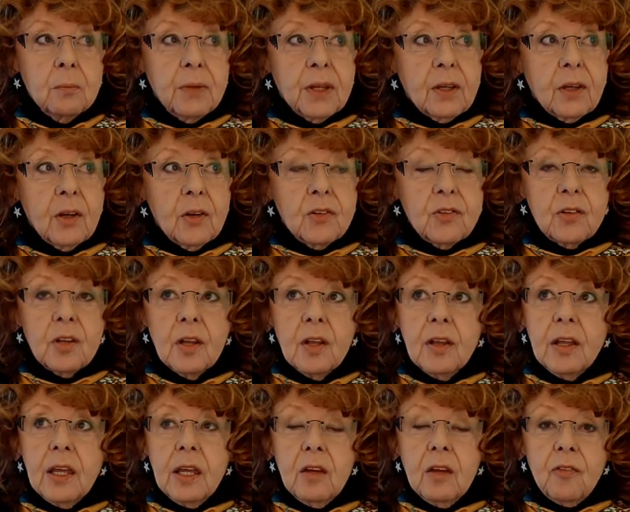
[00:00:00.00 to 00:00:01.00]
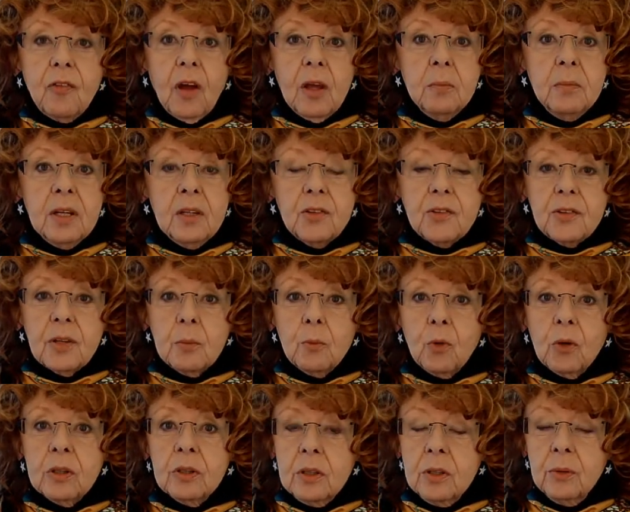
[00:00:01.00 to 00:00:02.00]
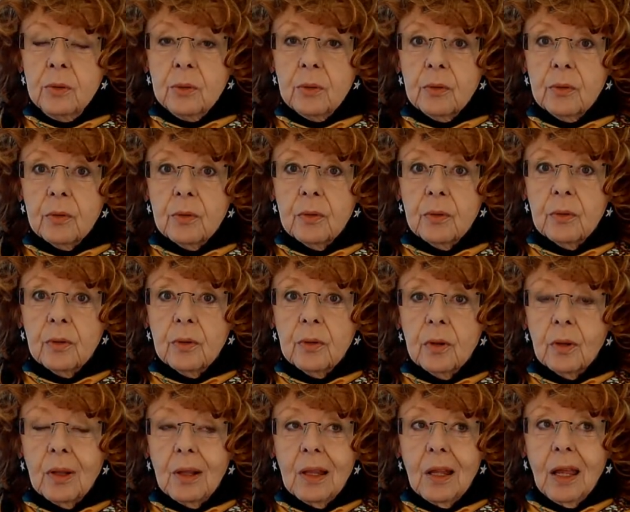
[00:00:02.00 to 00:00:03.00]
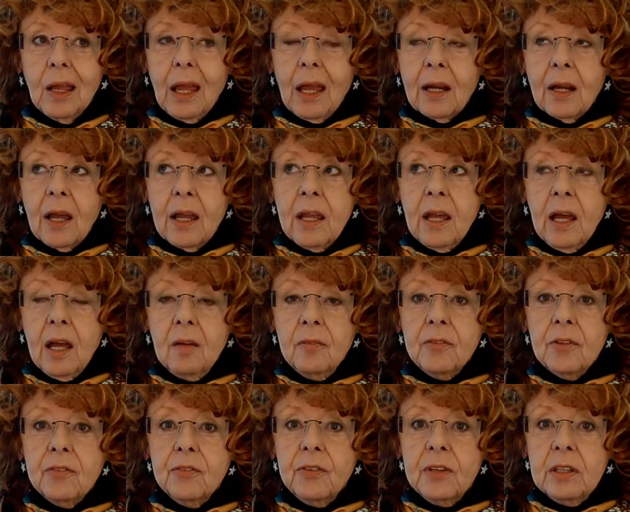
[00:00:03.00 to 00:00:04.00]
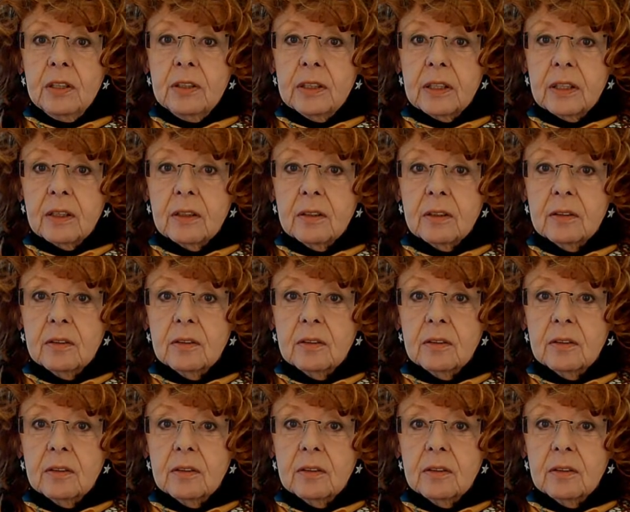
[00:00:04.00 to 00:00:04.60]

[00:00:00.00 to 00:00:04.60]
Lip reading: Because if I meet someone new and I have the feeling